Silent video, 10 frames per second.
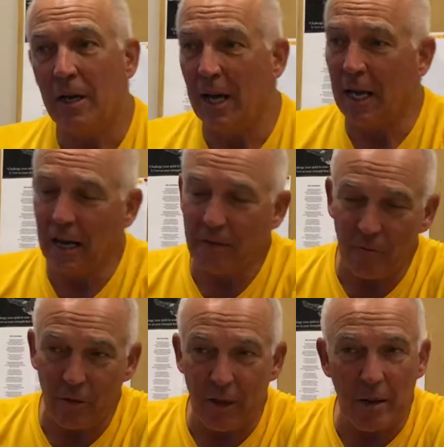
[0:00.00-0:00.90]
and that
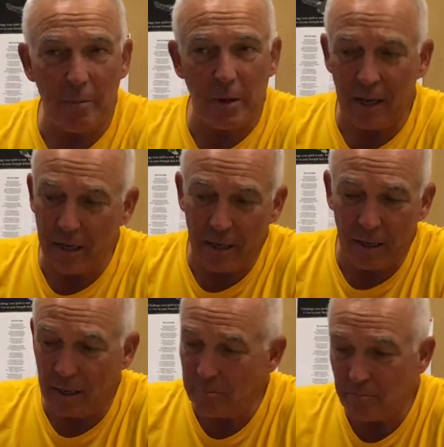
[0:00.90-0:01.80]
for them, and
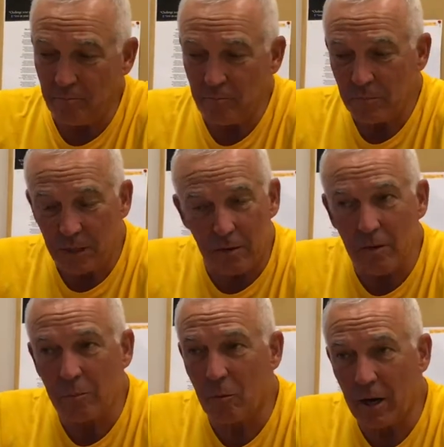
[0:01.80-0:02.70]
give
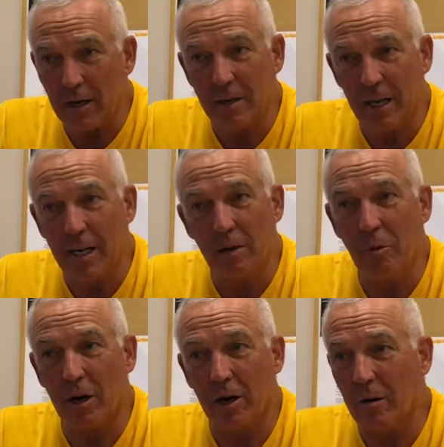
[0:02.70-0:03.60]
them credit. They did
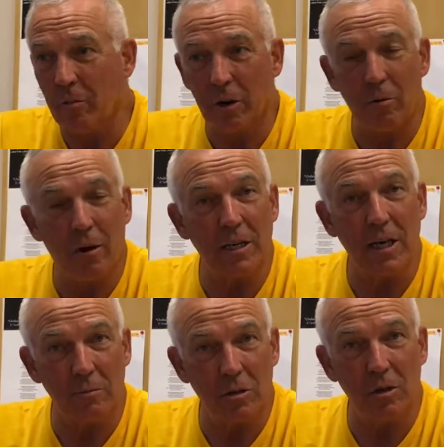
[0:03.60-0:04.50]
what a great
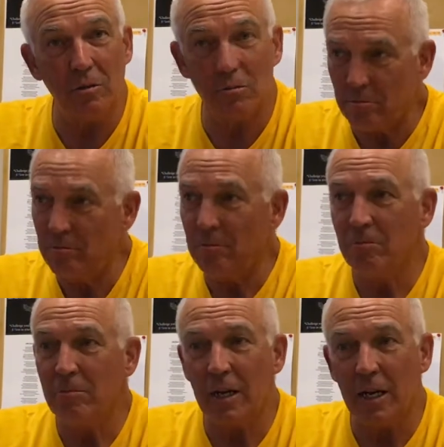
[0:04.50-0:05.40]
team should do,
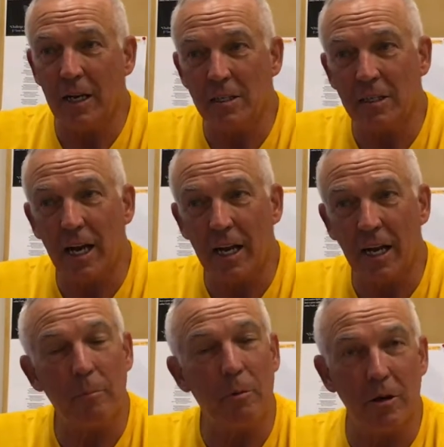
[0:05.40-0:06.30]
and they just kind of
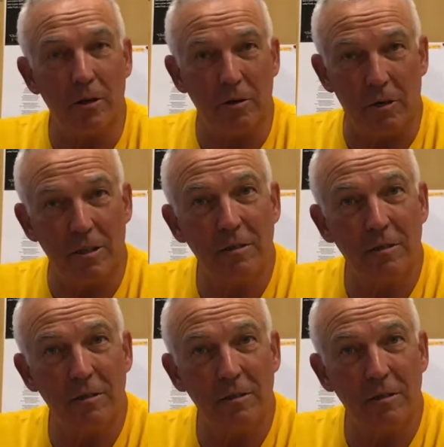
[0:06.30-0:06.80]
kept putting it to us.